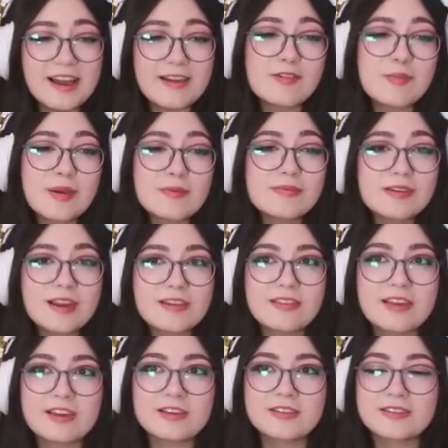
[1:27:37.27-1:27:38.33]
I remember I
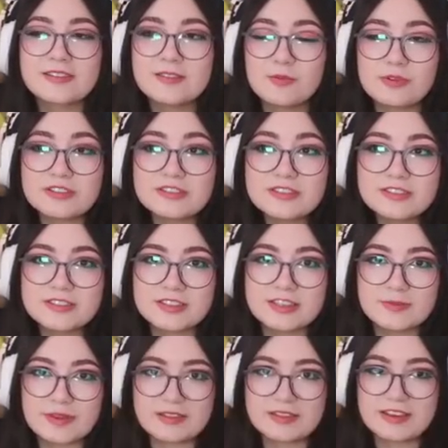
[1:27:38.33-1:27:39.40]
like went to
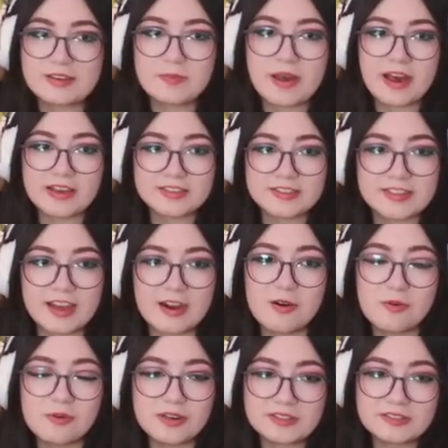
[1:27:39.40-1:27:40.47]
sleep and like passed
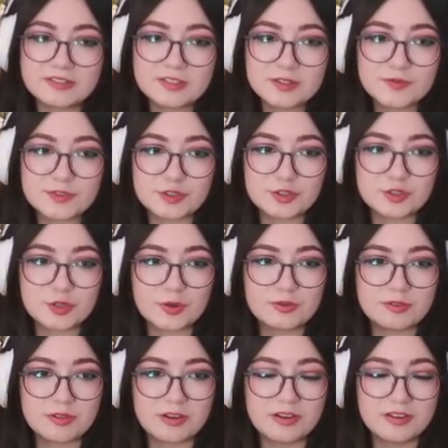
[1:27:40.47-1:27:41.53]
out once for so
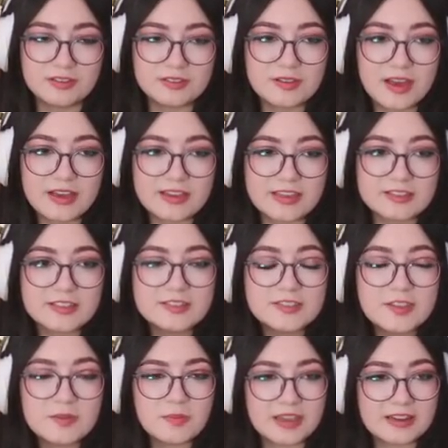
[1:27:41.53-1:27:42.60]
long, I guess because
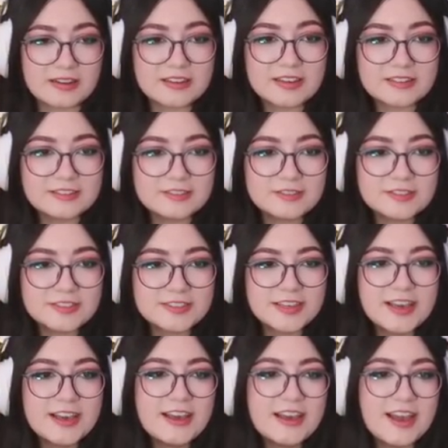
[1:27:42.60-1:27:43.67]
of the painkillers.
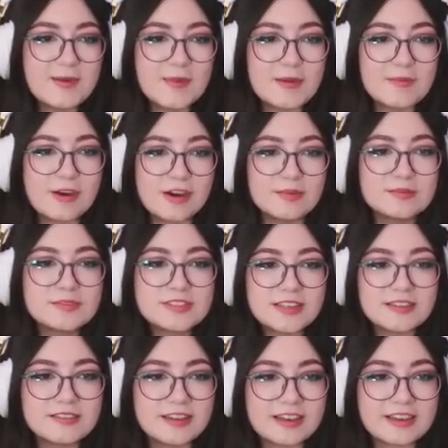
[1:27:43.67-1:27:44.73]
And my mom
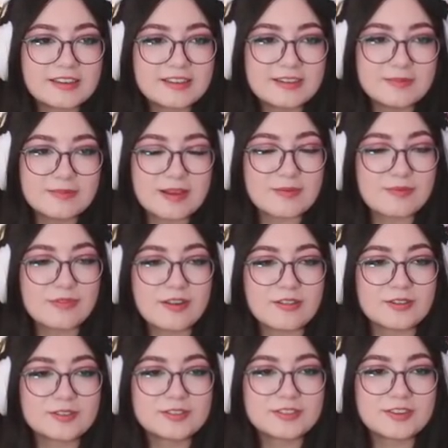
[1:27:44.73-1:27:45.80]
sent like my
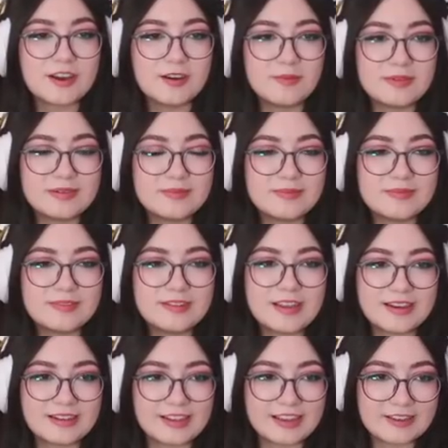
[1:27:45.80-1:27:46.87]
brother to come in
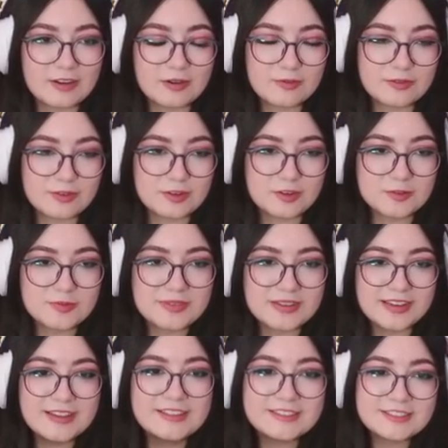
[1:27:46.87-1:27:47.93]
in like our room
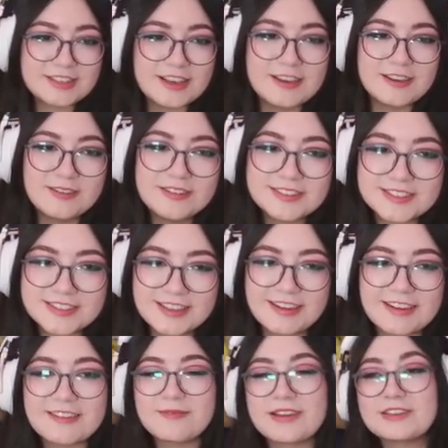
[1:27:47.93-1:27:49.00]
and she was
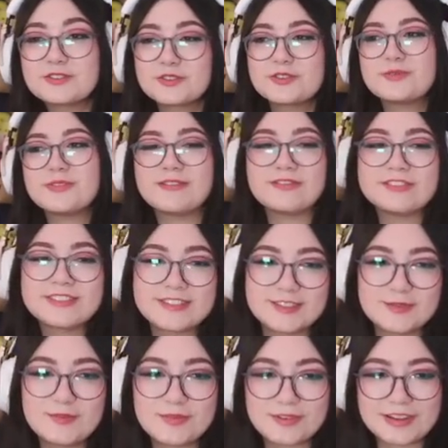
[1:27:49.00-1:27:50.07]
like, make sure Raven's
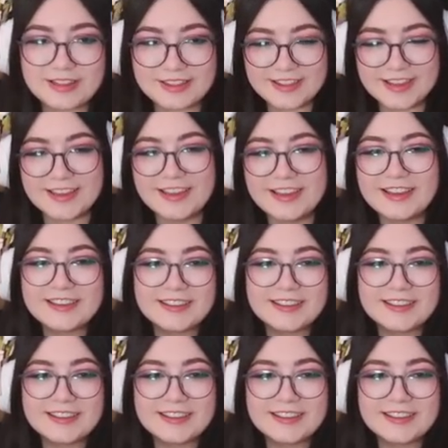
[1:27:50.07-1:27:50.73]
still breathing.